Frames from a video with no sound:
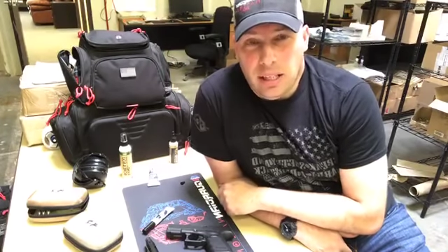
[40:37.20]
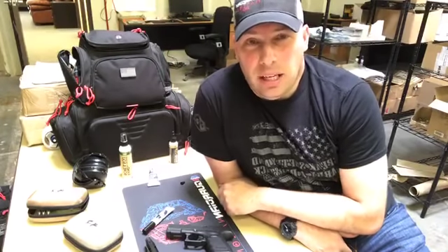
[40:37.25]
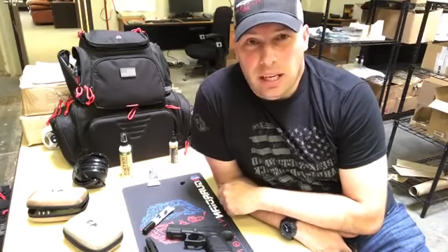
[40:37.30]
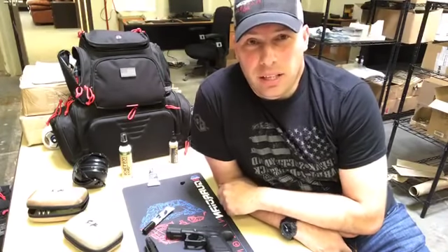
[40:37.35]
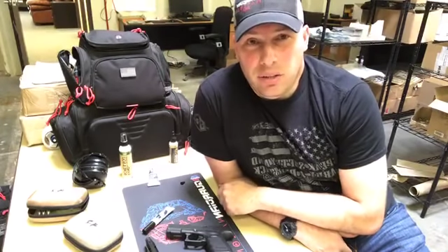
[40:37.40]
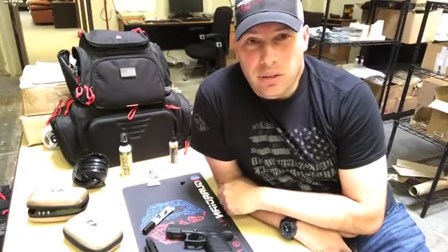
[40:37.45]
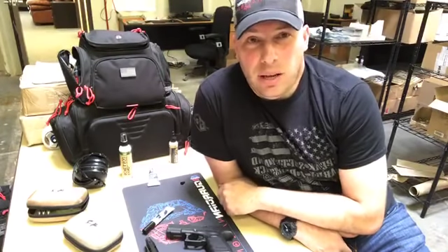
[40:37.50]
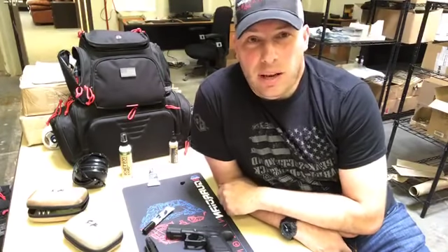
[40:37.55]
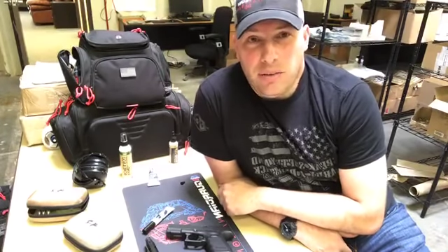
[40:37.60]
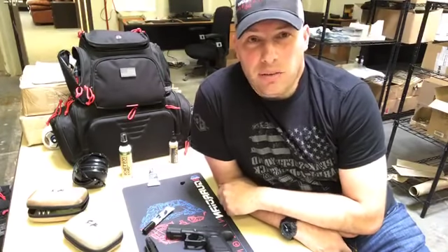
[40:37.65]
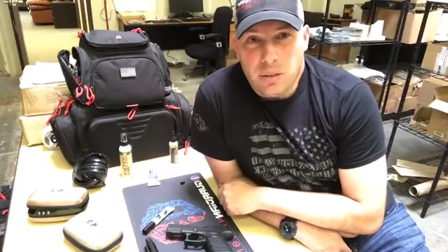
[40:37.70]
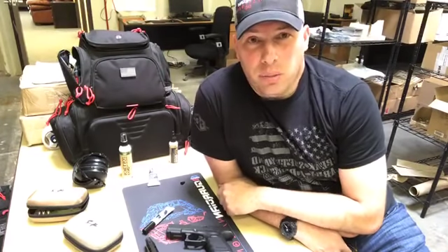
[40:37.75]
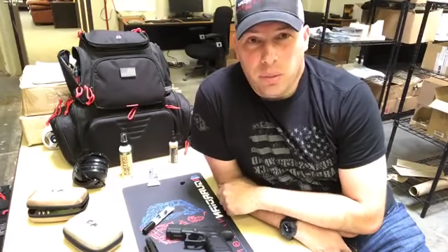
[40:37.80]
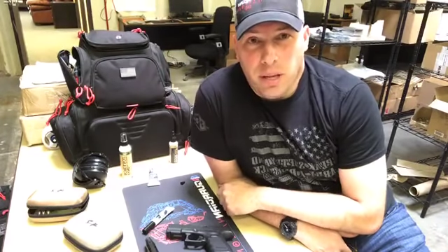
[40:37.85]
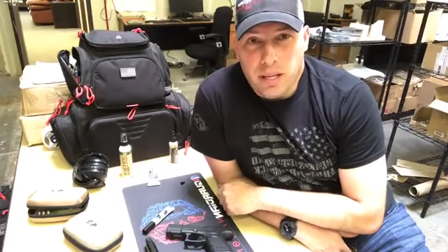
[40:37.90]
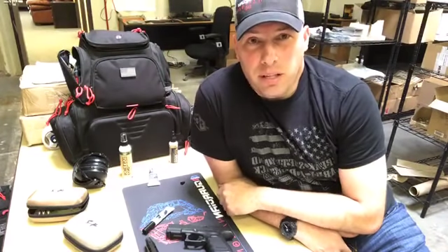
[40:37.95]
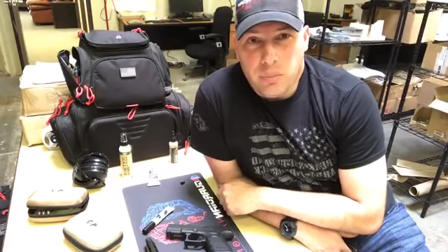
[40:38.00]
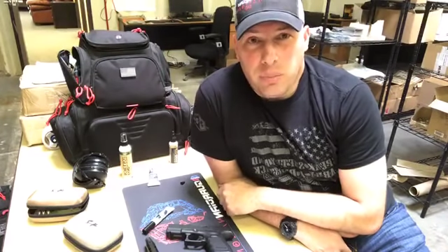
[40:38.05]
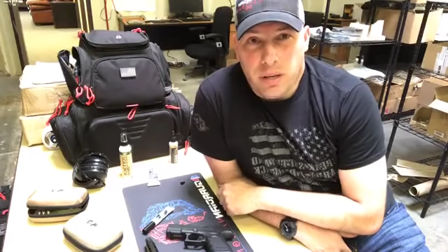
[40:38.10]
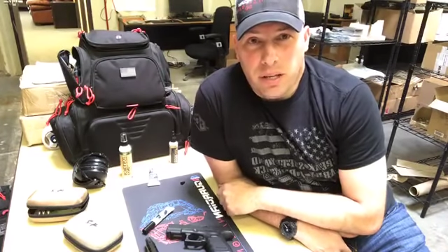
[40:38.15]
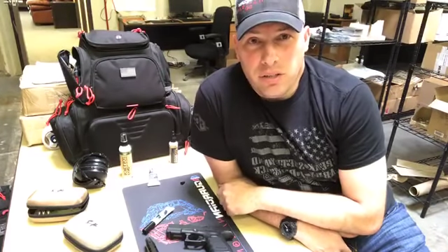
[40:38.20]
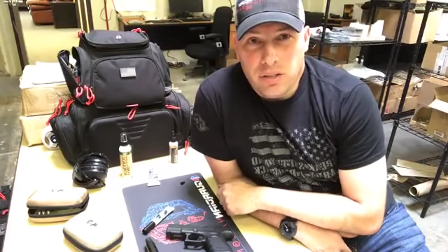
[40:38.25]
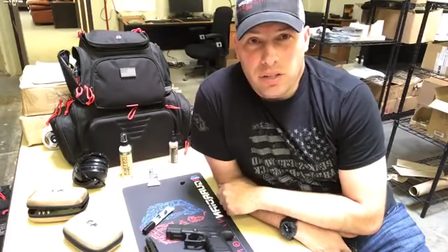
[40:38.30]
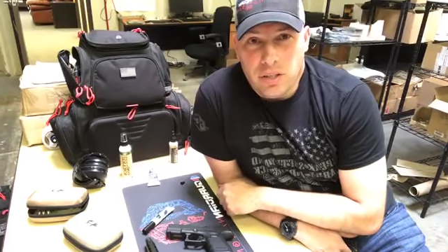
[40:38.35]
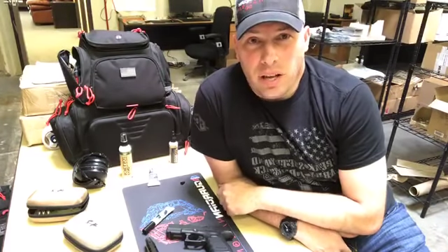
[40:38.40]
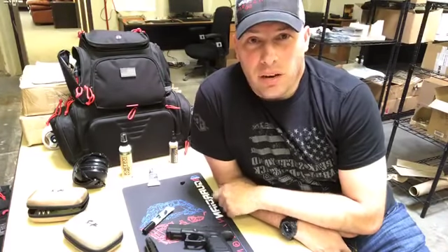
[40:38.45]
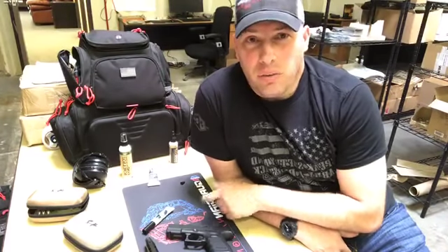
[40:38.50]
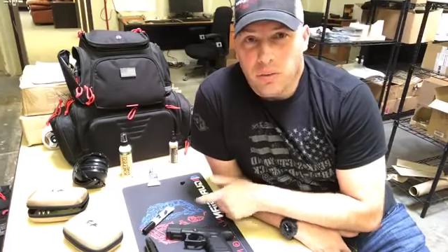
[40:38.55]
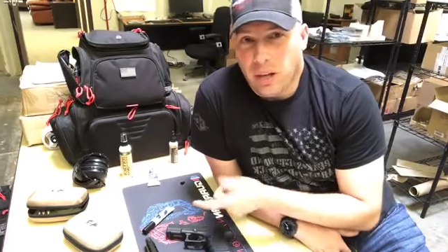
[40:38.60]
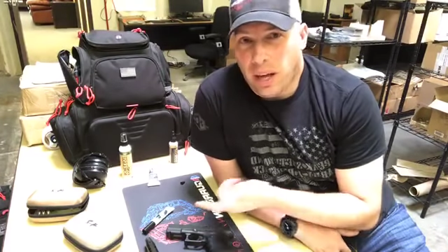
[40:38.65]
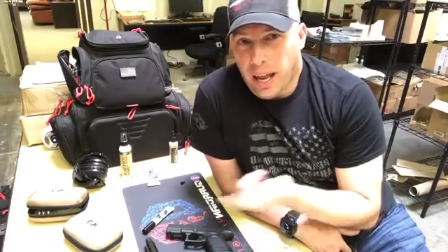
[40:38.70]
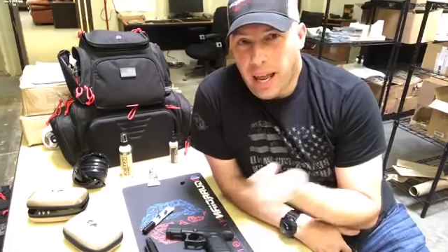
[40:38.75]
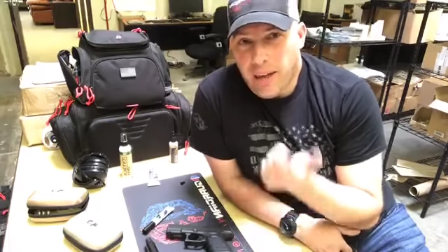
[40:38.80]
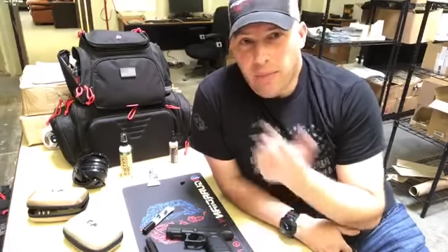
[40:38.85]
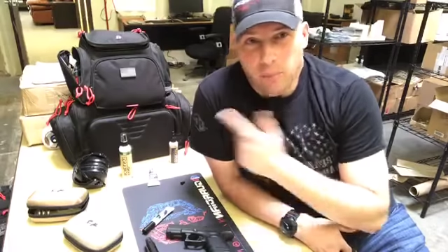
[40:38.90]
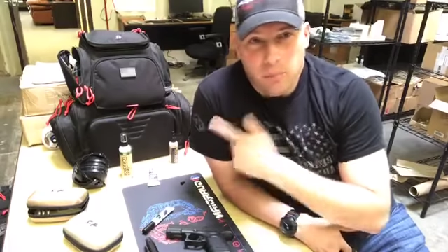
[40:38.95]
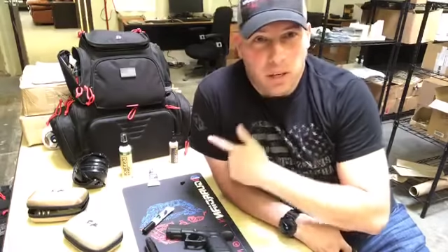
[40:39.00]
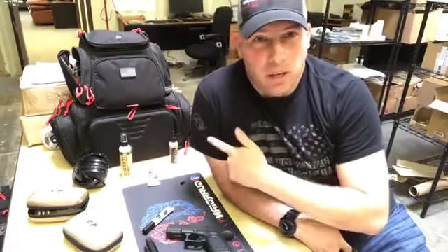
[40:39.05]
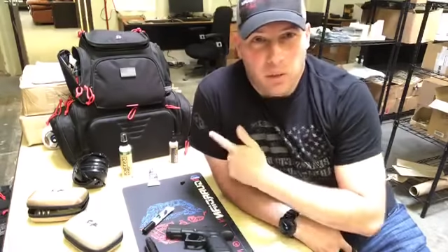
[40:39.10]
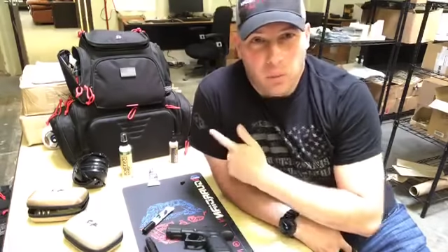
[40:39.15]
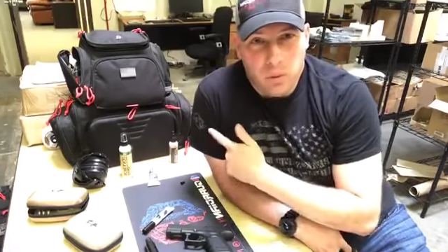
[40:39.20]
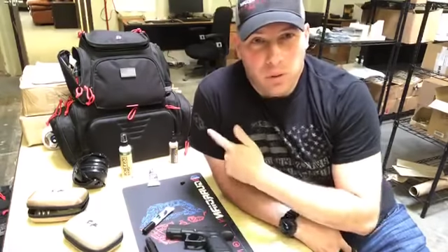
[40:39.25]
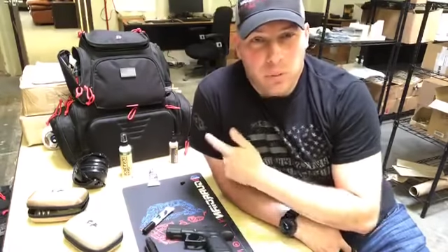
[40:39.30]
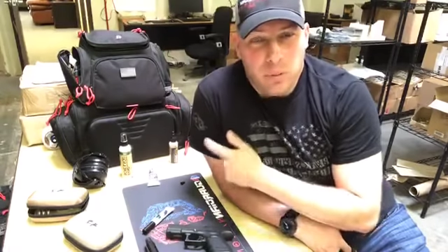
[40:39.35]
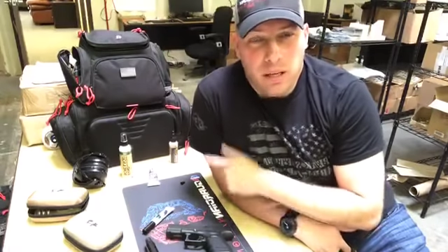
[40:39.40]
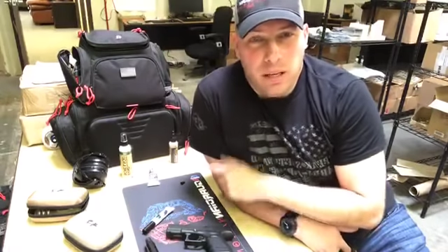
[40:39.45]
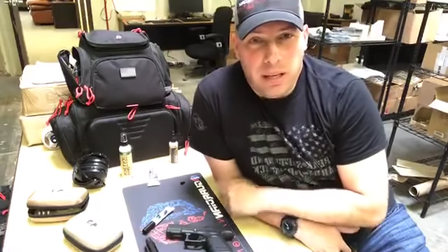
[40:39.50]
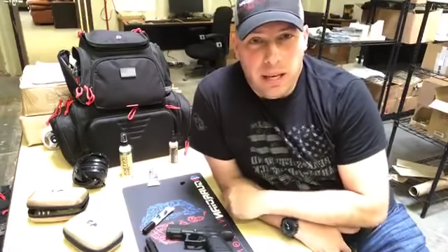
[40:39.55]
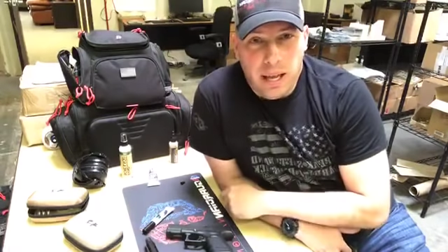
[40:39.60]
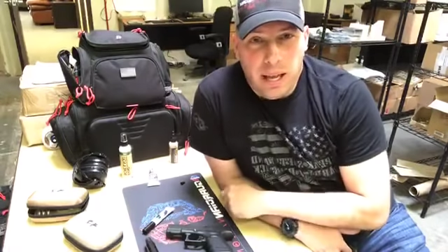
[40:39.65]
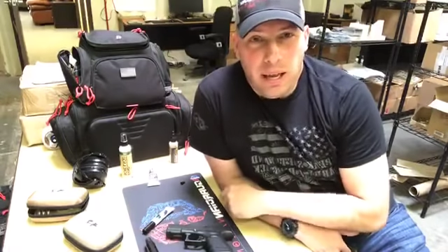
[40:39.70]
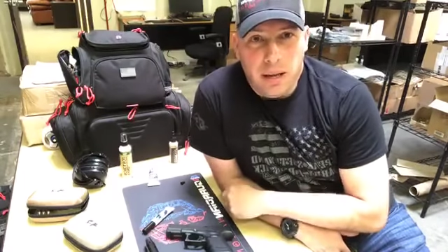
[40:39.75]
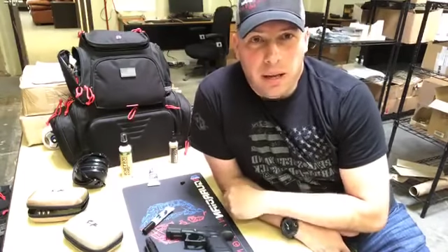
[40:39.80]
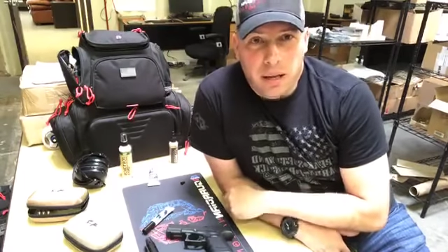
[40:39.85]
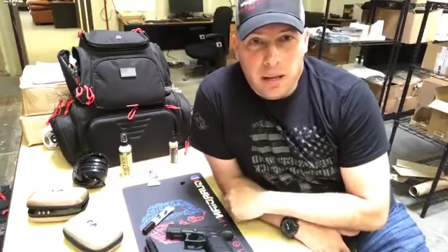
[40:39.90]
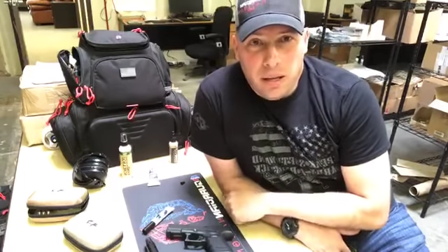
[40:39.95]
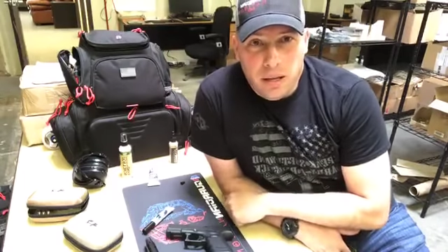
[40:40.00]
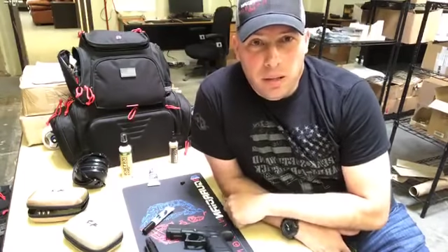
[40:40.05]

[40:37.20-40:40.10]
I do have some nice punches. I don't think I have them here with me today,